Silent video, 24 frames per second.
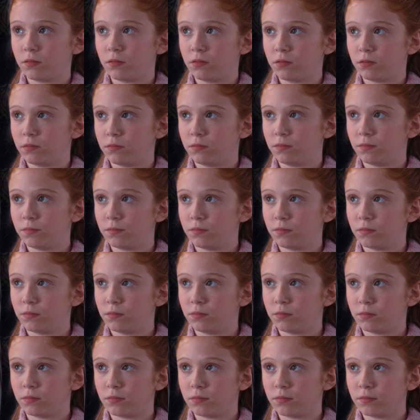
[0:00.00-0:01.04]
What do you say,
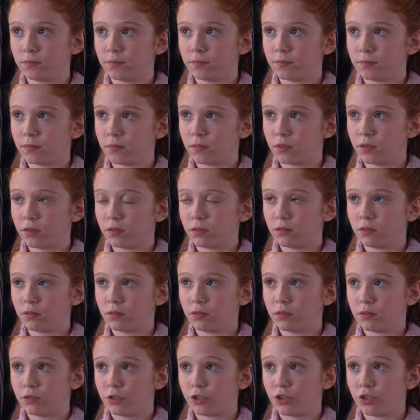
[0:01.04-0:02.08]
Luce?
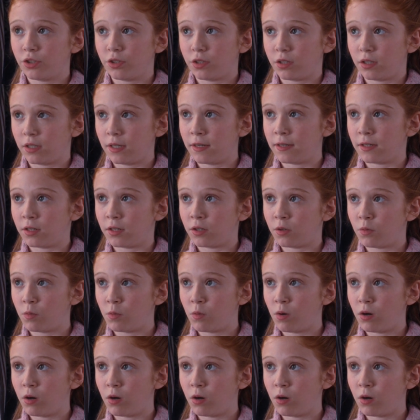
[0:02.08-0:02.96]
Do you think it'll work?